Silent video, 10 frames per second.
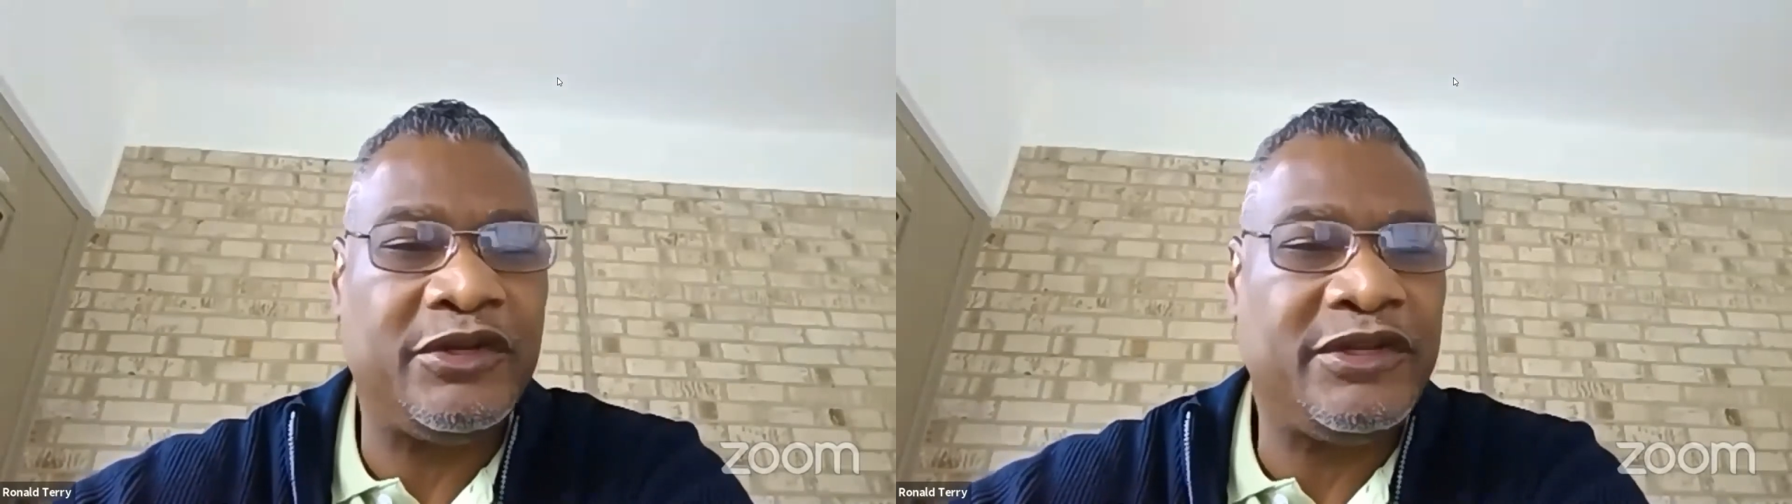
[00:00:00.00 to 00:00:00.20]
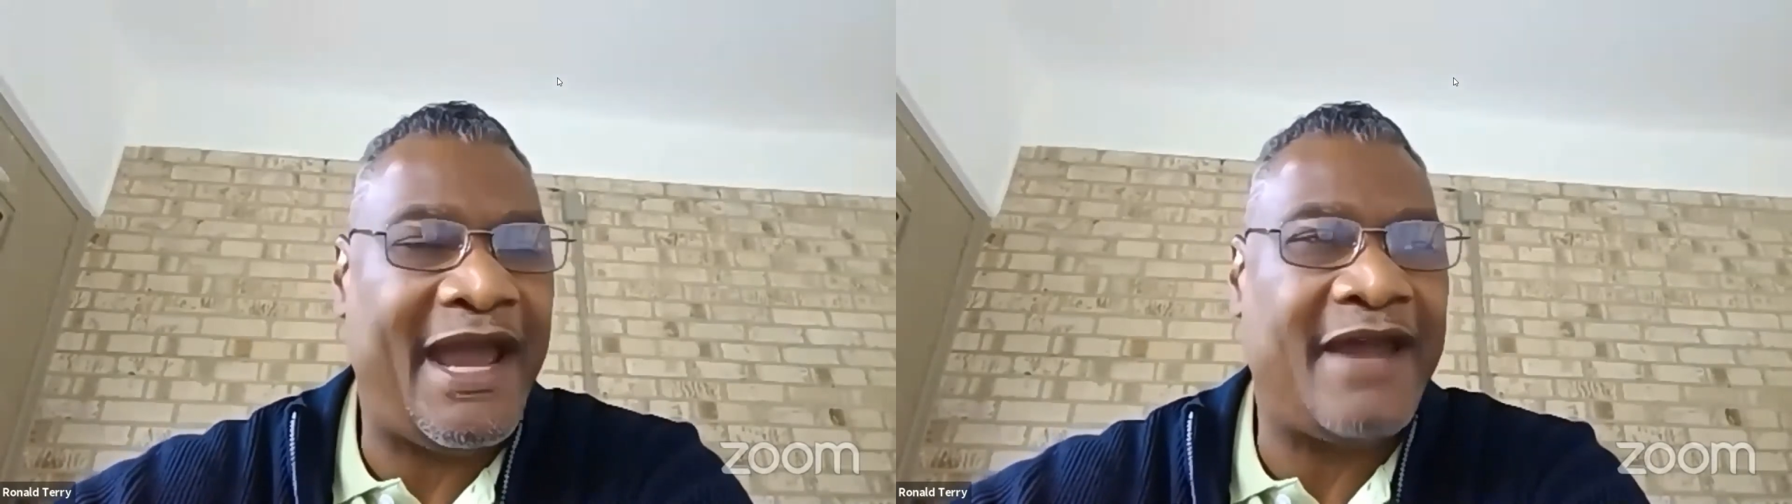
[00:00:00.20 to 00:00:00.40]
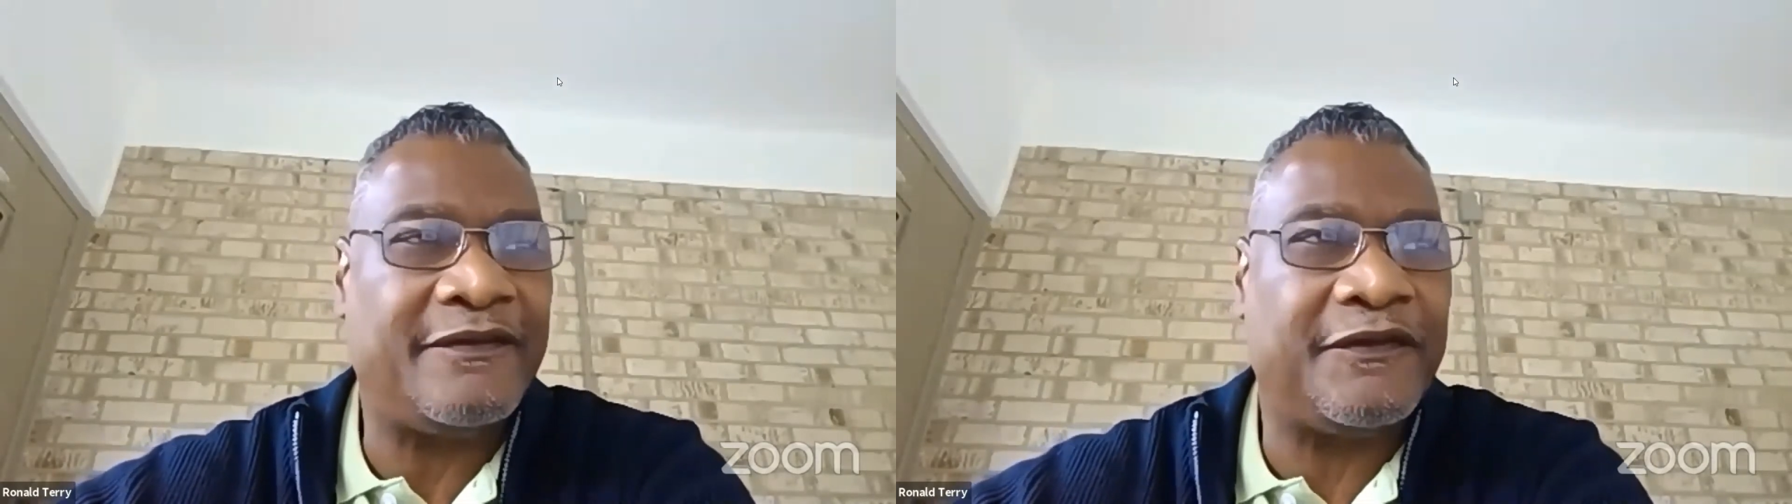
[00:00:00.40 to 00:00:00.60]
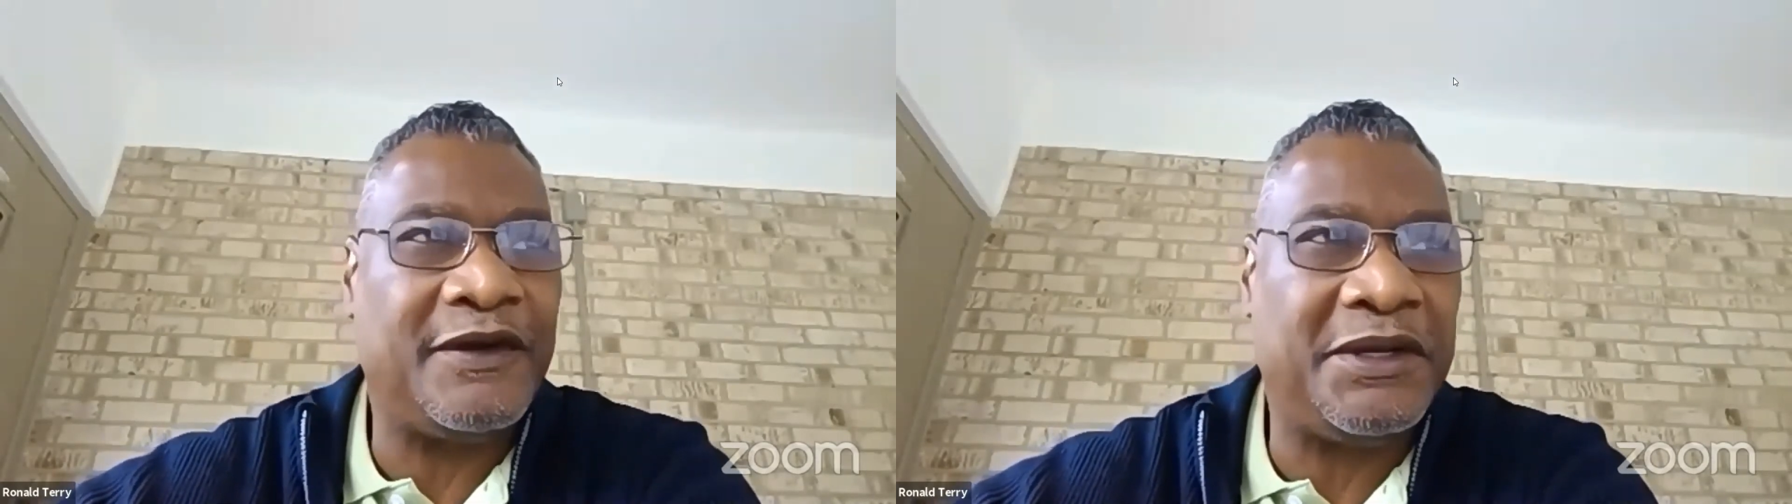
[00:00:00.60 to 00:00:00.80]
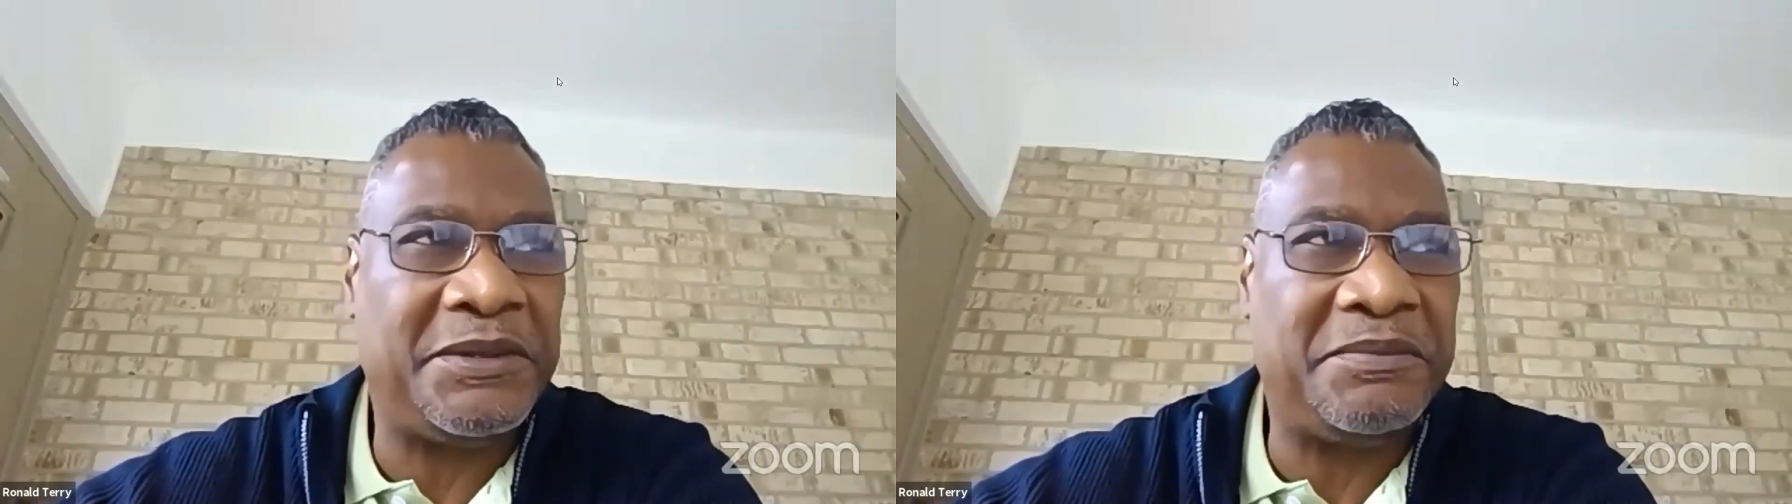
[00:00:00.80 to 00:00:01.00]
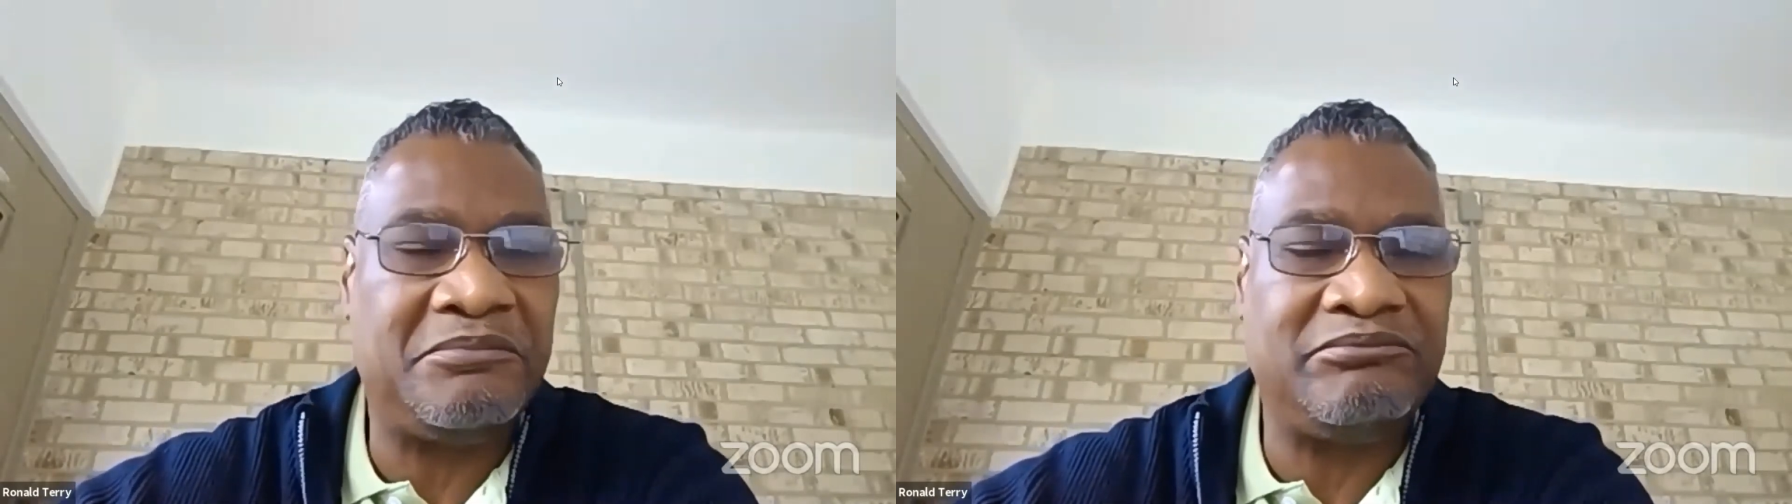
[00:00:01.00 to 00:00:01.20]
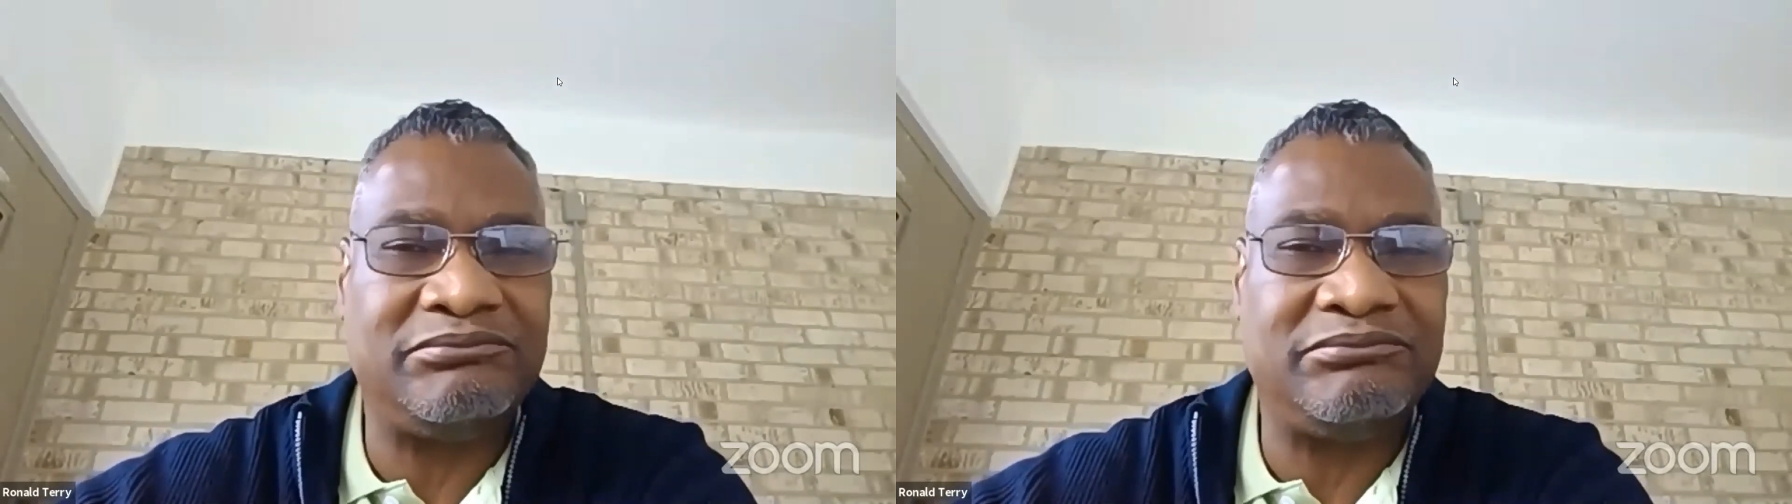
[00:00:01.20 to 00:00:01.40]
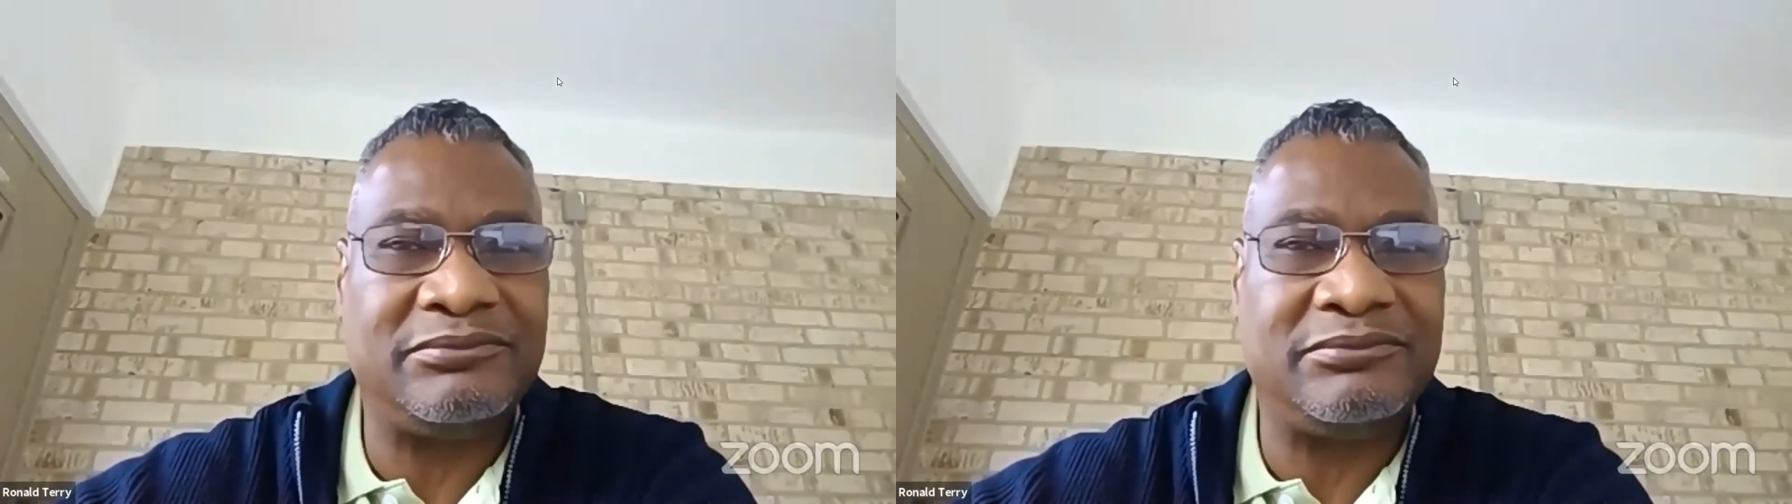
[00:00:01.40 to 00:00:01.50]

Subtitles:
not from